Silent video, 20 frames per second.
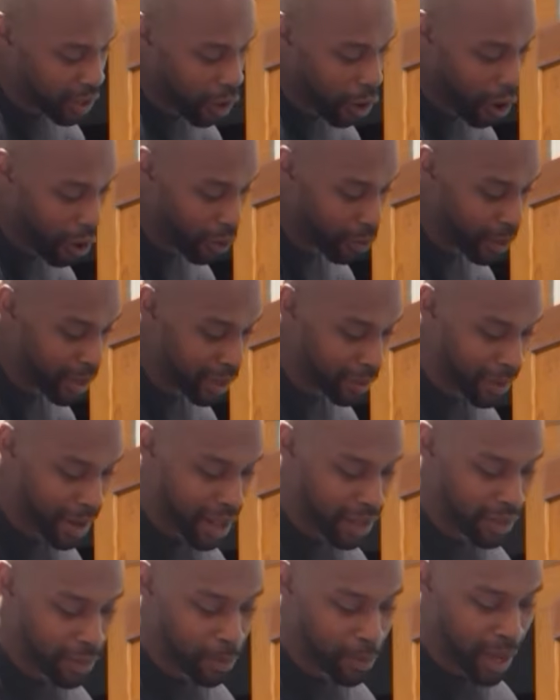all the way around
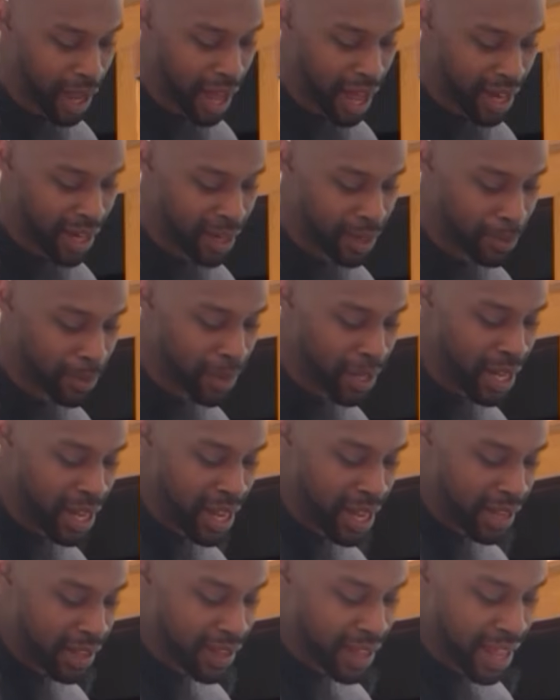the bottom
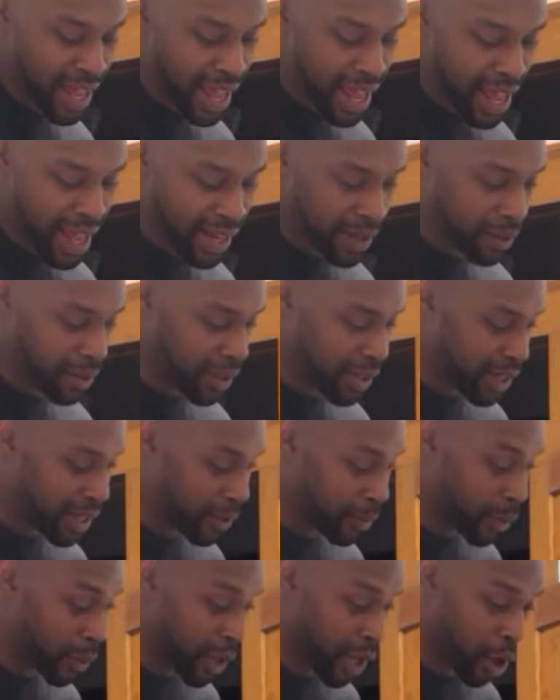that kind
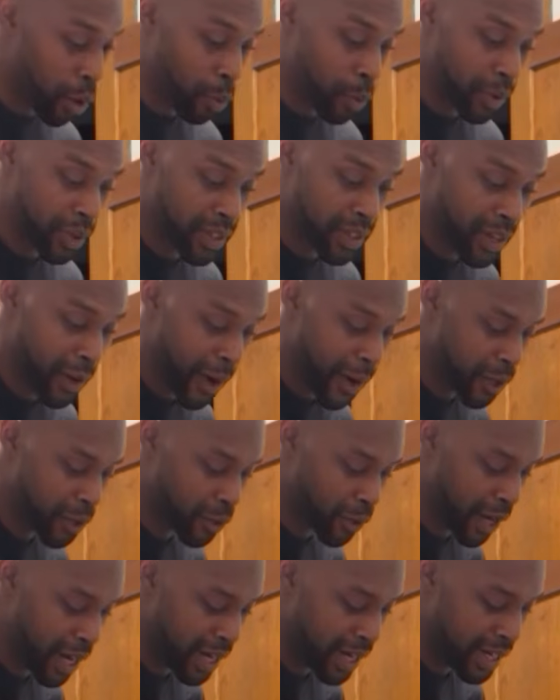of help with
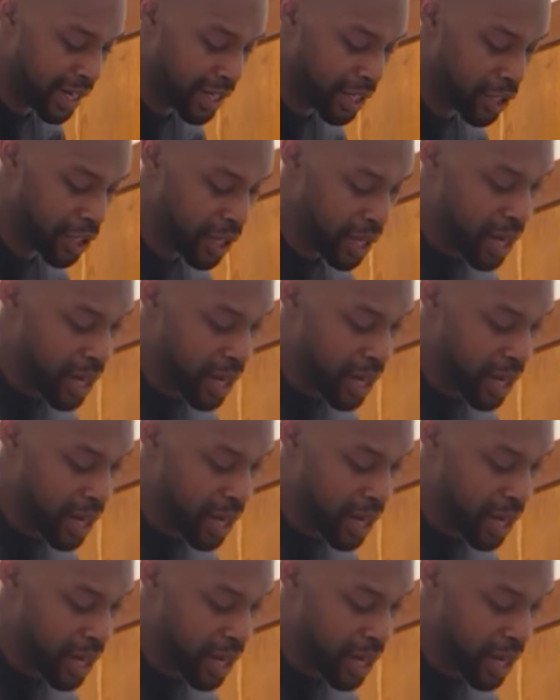drainage.